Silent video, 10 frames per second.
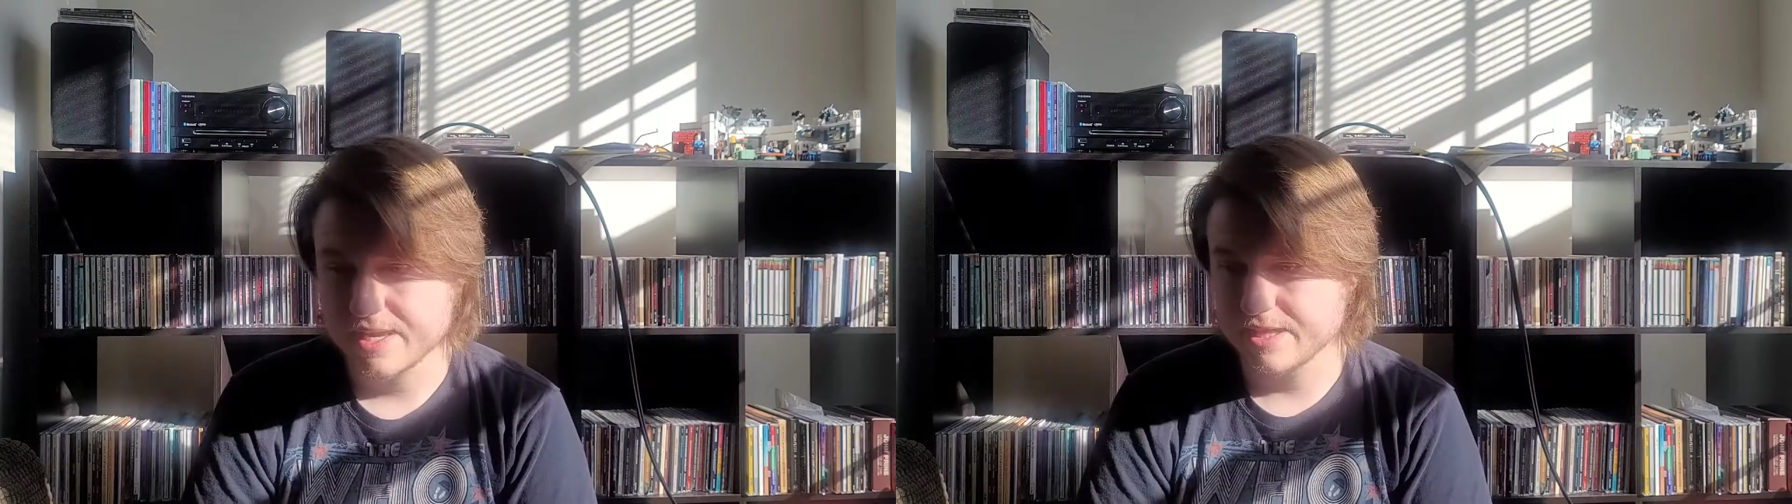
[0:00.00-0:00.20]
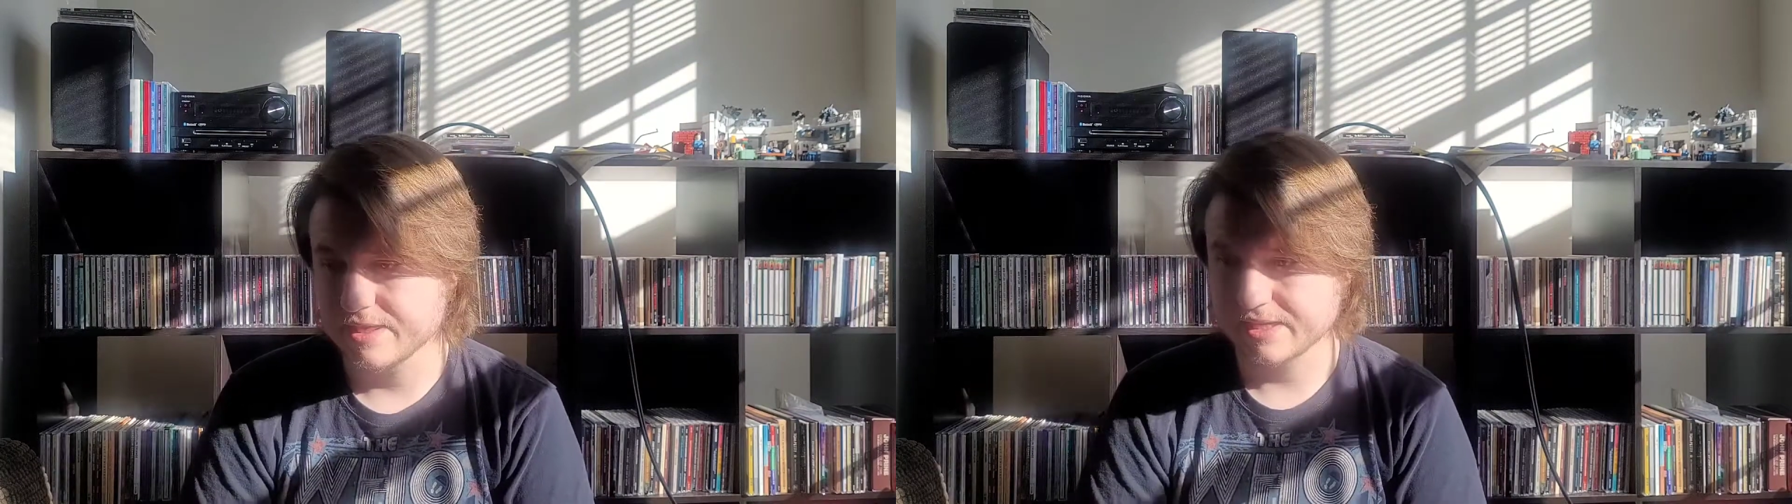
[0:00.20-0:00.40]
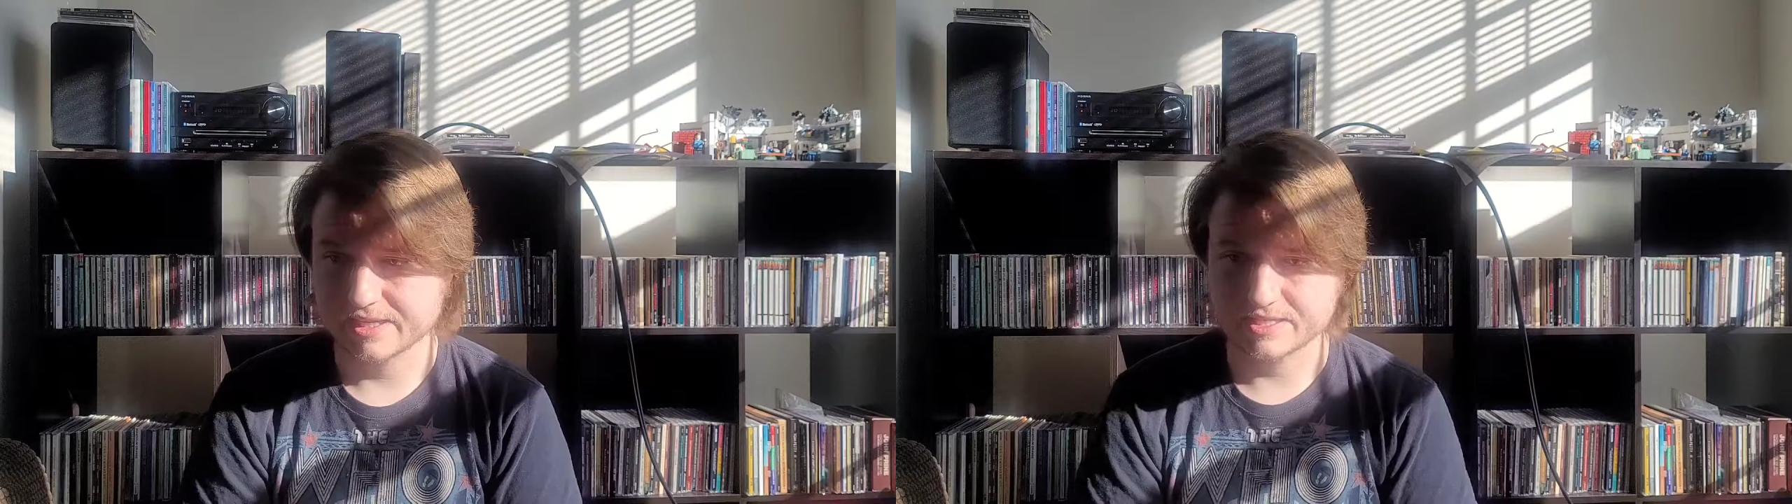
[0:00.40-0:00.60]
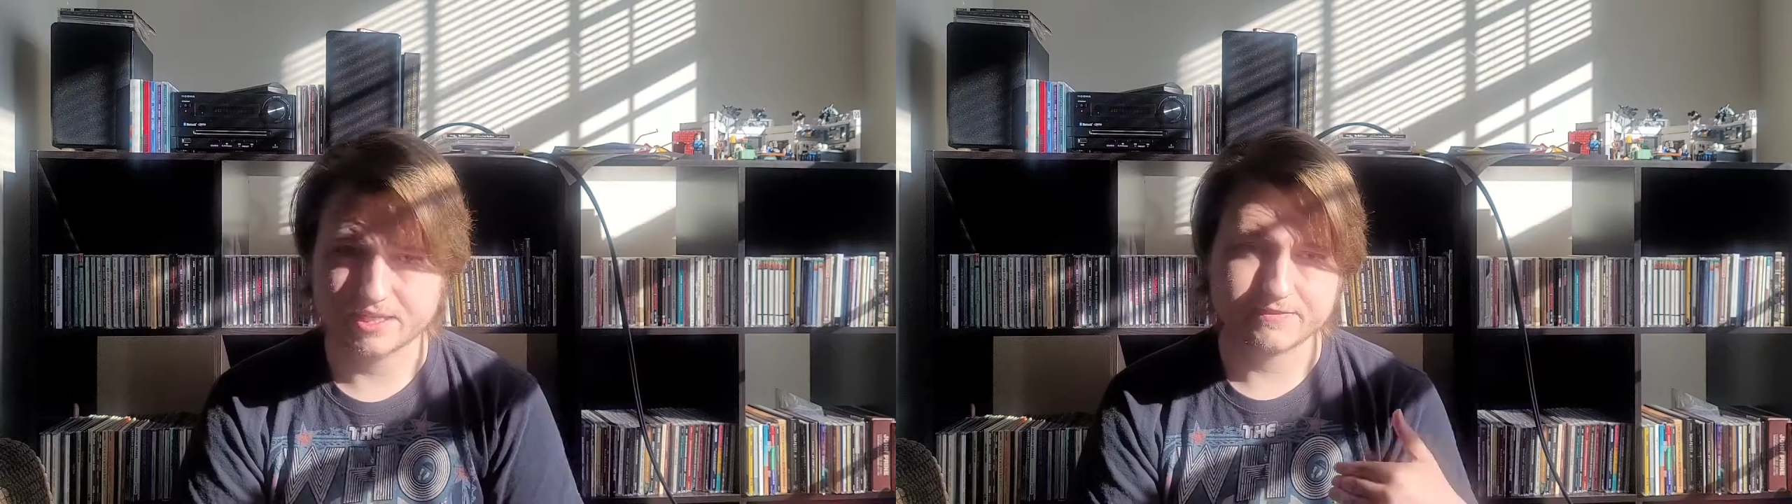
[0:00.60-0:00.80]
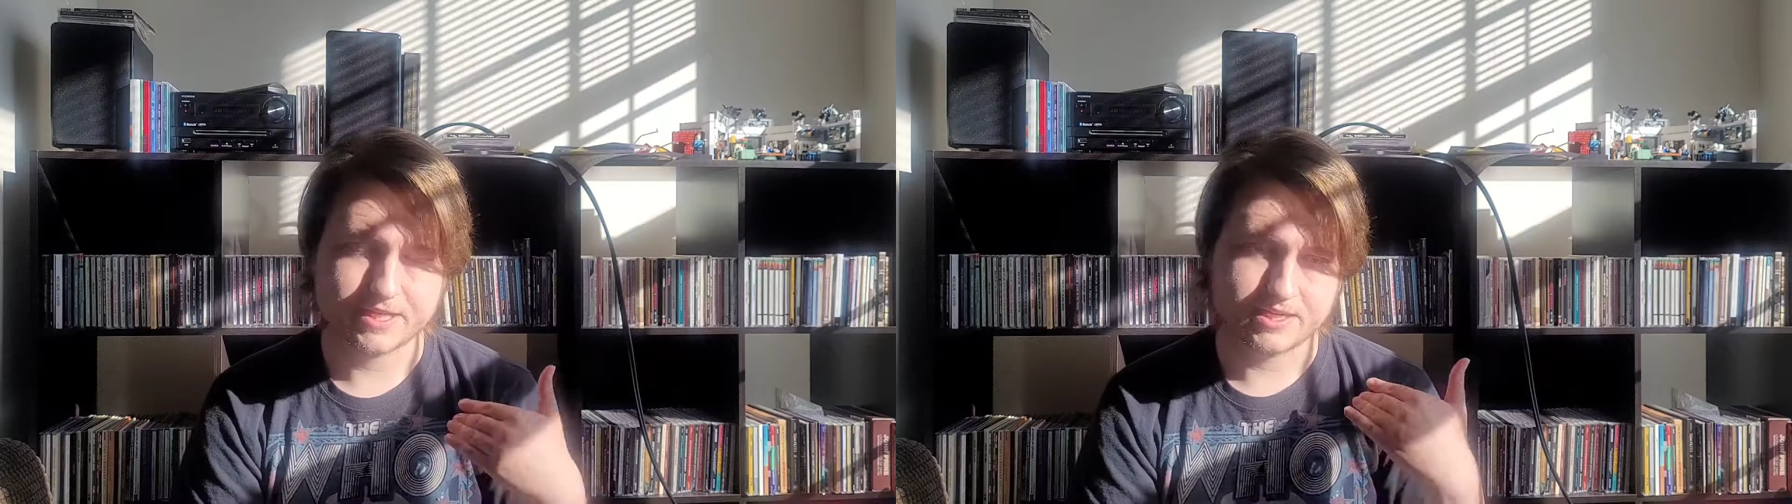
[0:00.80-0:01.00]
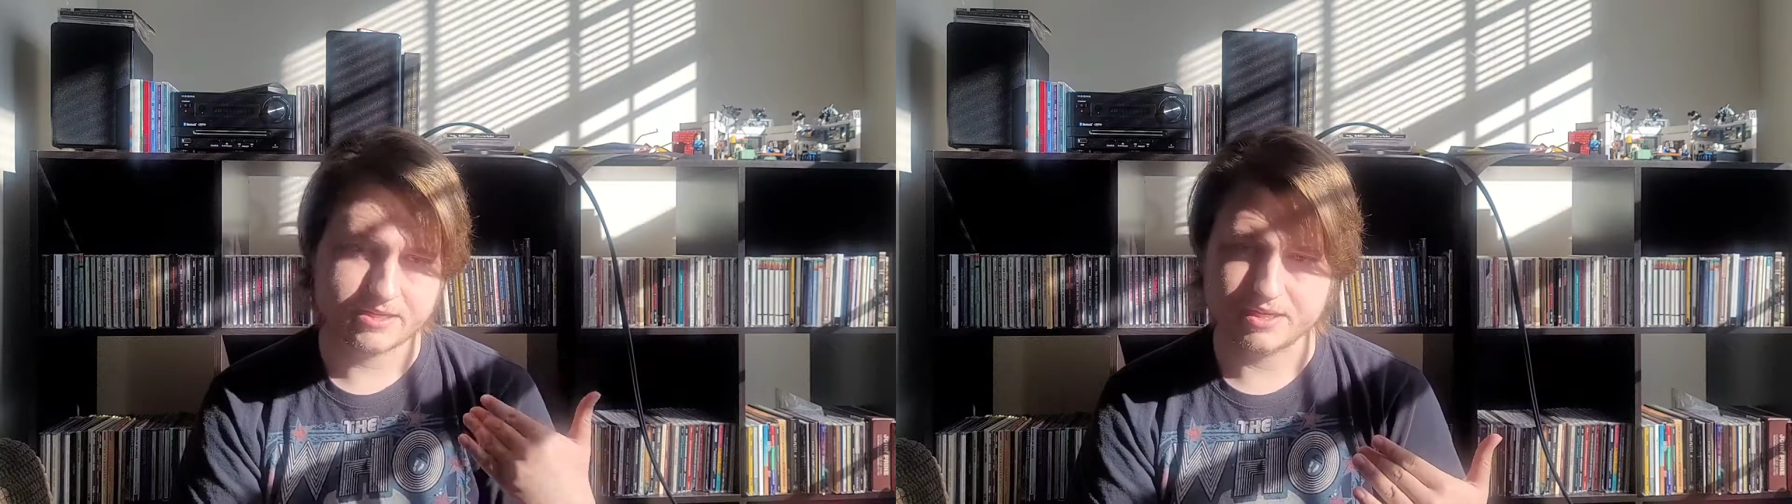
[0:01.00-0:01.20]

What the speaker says: and then like I said, I've got